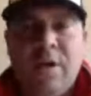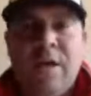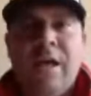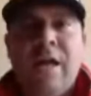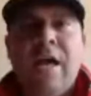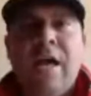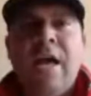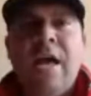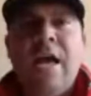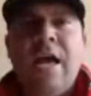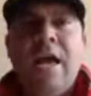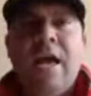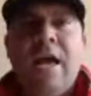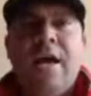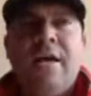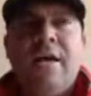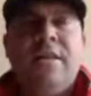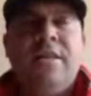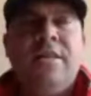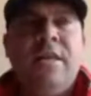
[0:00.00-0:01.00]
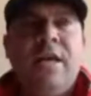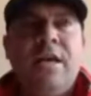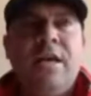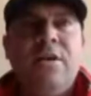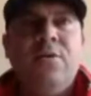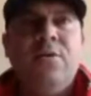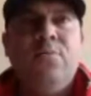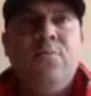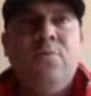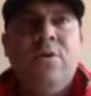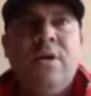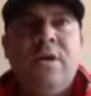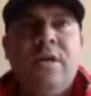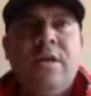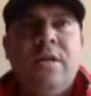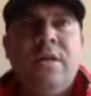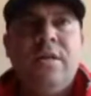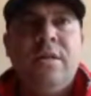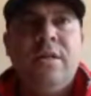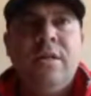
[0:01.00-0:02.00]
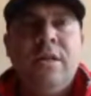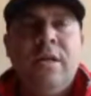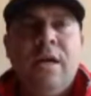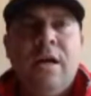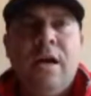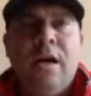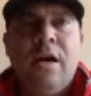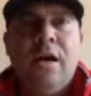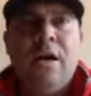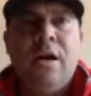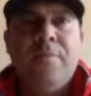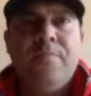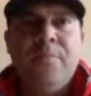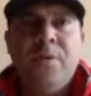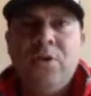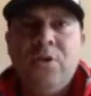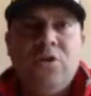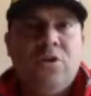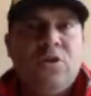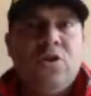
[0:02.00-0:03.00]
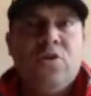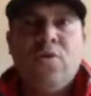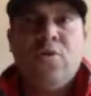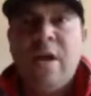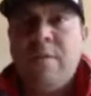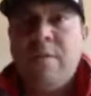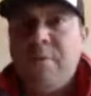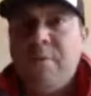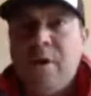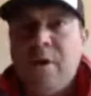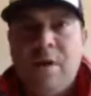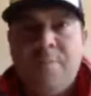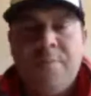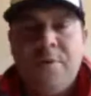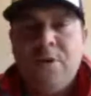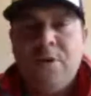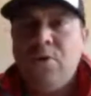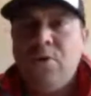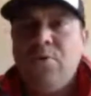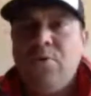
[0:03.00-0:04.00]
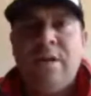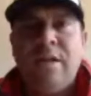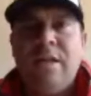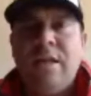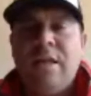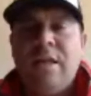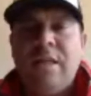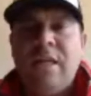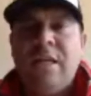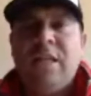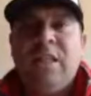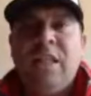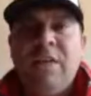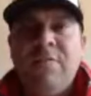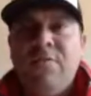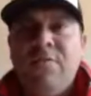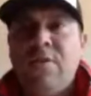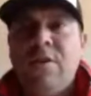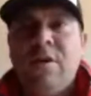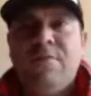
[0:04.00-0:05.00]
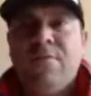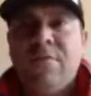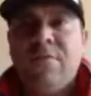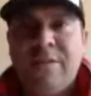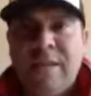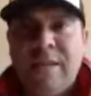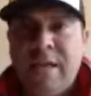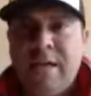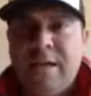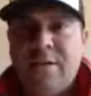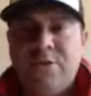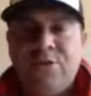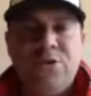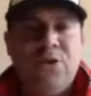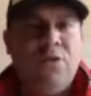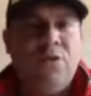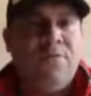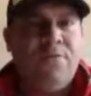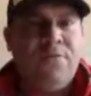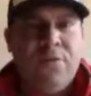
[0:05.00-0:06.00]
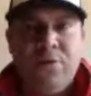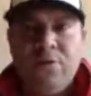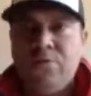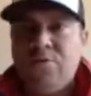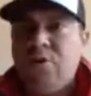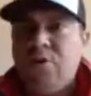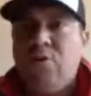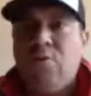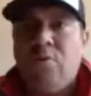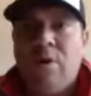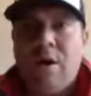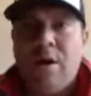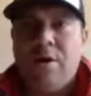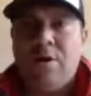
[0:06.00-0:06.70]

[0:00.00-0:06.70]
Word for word: And they would um, and you'd cramp up, and you would, and they leave you there for days, no food, no water.